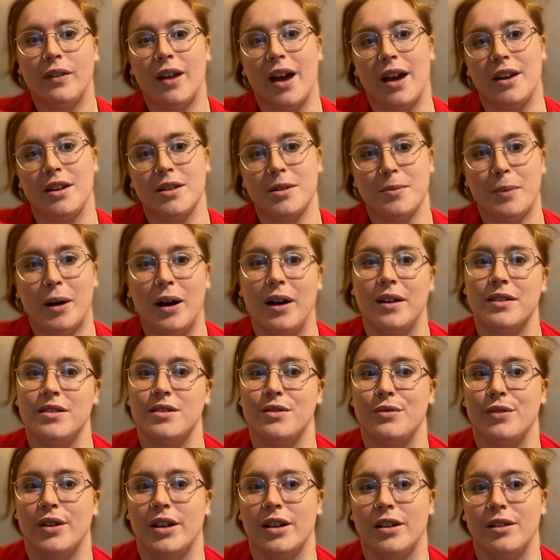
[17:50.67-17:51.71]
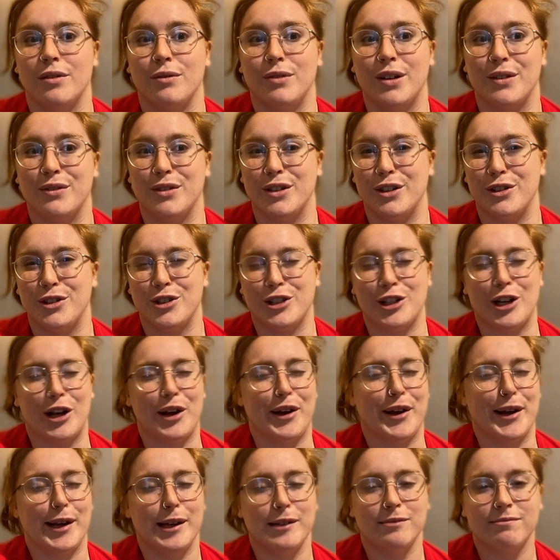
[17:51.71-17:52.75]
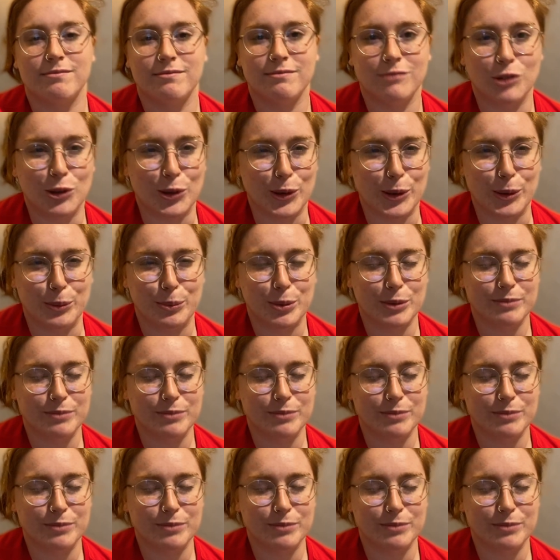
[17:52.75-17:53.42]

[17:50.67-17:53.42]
and as part of a revolutionary group.